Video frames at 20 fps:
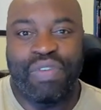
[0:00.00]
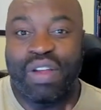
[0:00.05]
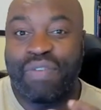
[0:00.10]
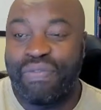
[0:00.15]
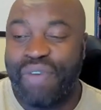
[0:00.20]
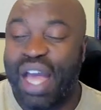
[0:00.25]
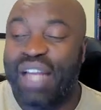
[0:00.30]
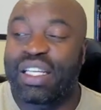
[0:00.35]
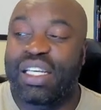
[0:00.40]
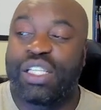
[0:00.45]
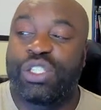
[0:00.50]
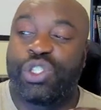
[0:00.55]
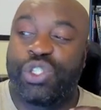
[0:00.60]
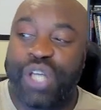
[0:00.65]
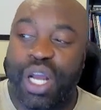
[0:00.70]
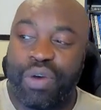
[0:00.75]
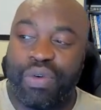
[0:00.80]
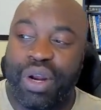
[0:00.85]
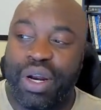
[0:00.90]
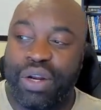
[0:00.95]
In fact, he's
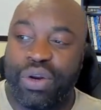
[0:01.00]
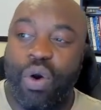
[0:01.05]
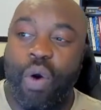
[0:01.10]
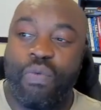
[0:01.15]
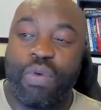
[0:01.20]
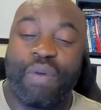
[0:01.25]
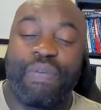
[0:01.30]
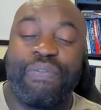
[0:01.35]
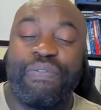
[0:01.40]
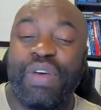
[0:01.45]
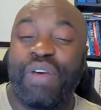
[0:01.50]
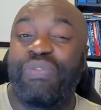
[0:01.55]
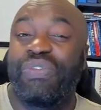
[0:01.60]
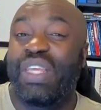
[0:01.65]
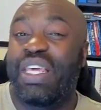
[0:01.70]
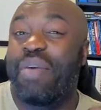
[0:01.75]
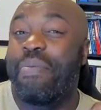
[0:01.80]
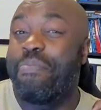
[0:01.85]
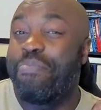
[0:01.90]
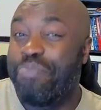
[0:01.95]
generated over
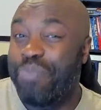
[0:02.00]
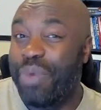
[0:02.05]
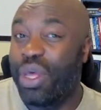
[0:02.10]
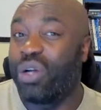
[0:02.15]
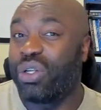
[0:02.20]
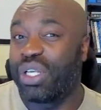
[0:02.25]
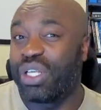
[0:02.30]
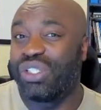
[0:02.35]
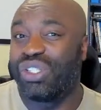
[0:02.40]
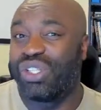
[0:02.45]
$50 million